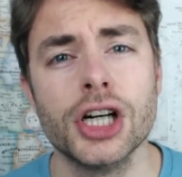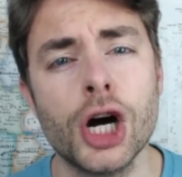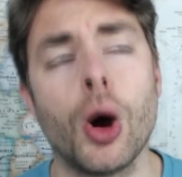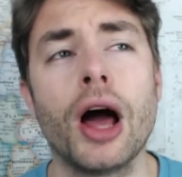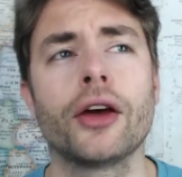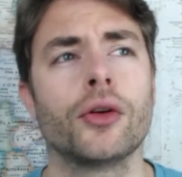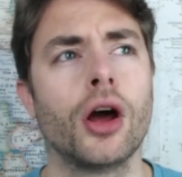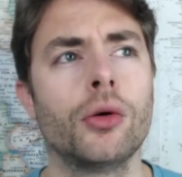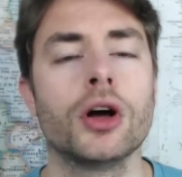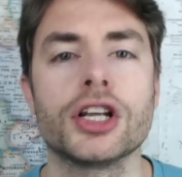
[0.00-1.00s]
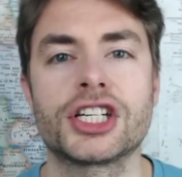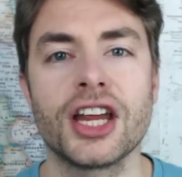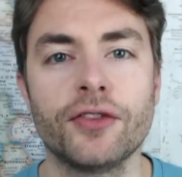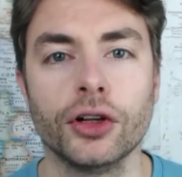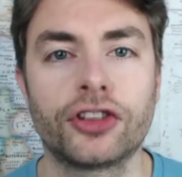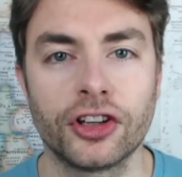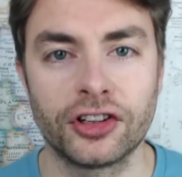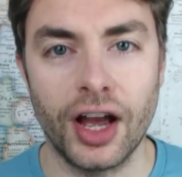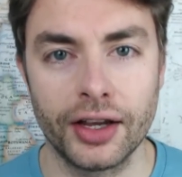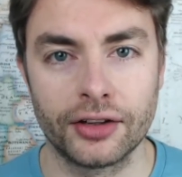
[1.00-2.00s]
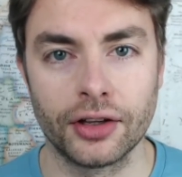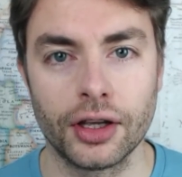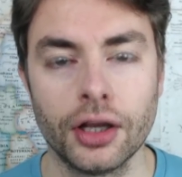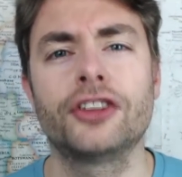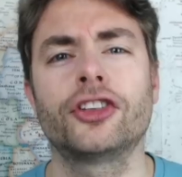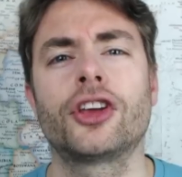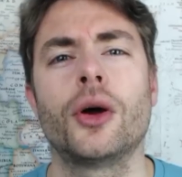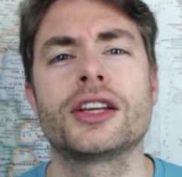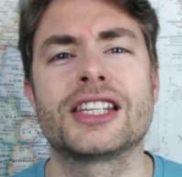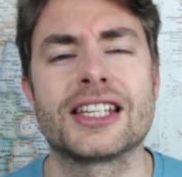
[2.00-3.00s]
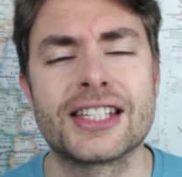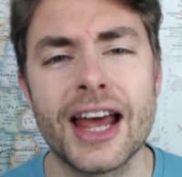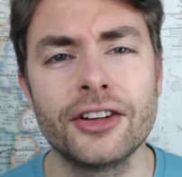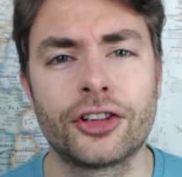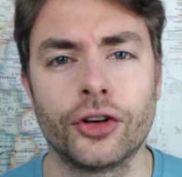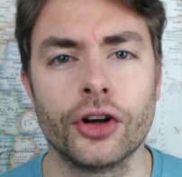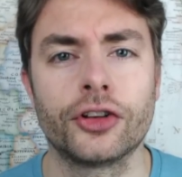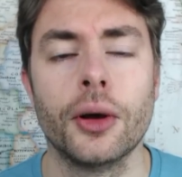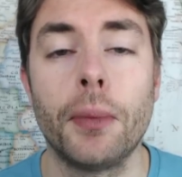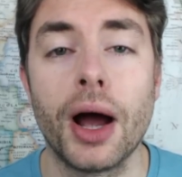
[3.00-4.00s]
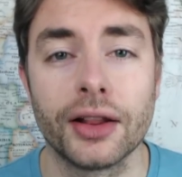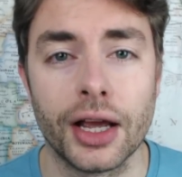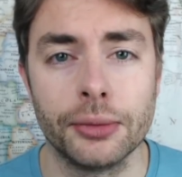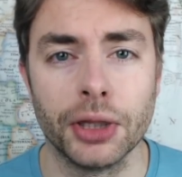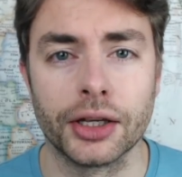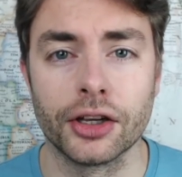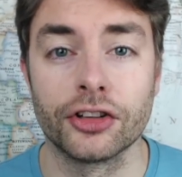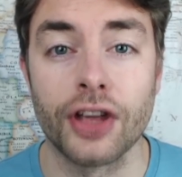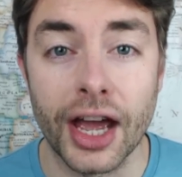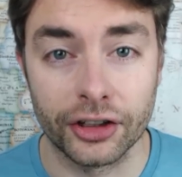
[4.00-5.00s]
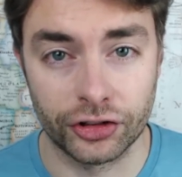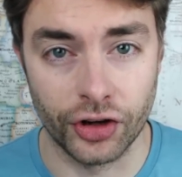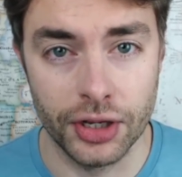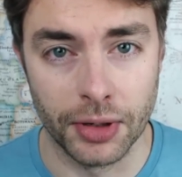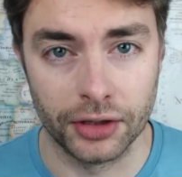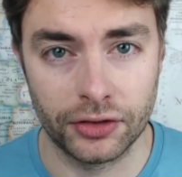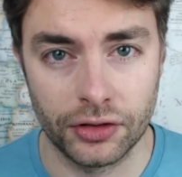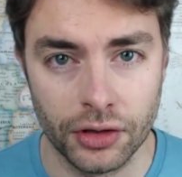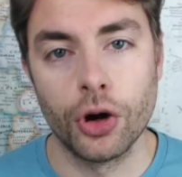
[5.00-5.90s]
oh, I don't know, a civil society, they're just going to censor us by labeling us extremists.